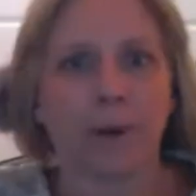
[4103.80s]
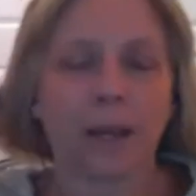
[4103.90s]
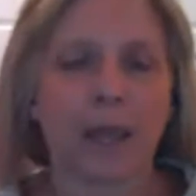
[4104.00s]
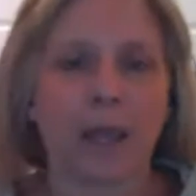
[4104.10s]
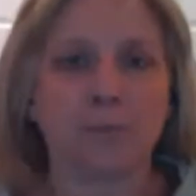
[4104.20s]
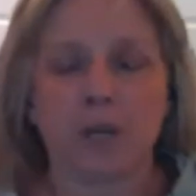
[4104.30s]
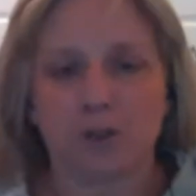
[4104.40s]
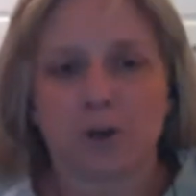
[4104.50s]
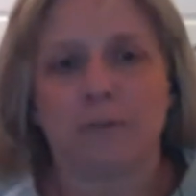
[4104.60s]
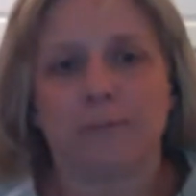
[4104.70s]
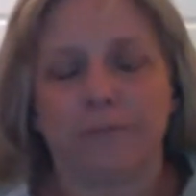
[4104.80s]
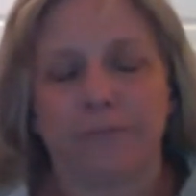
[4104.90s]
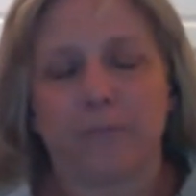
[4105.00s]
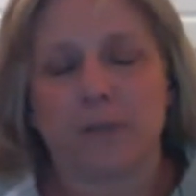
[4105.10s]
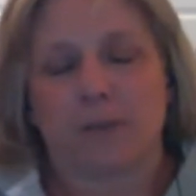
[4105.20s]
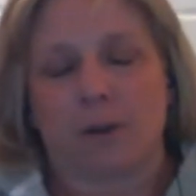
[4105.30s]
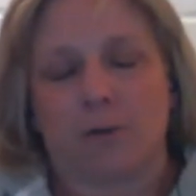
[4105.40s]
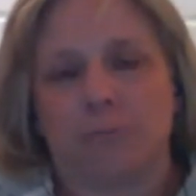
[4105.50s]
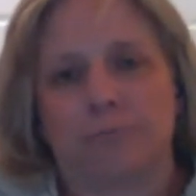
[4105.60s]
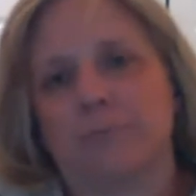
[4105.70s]
been a game changer. So
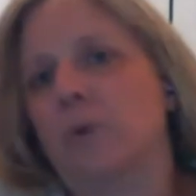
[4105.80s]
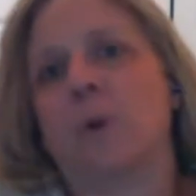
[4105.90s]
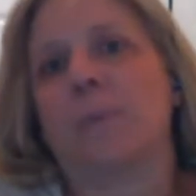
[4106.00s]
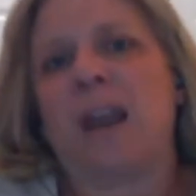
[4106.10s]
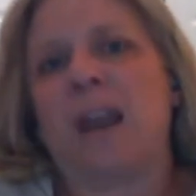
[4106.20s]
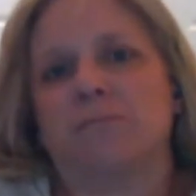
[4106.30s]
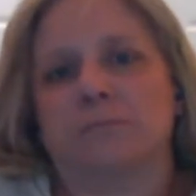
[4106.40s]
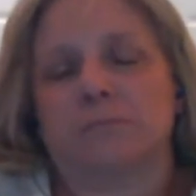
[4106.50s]
it would have made it